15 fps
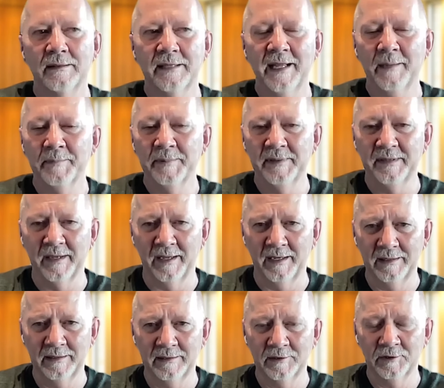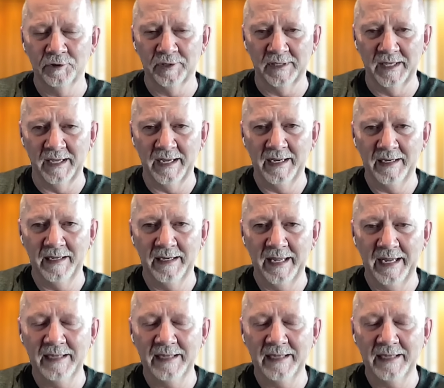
This happened on July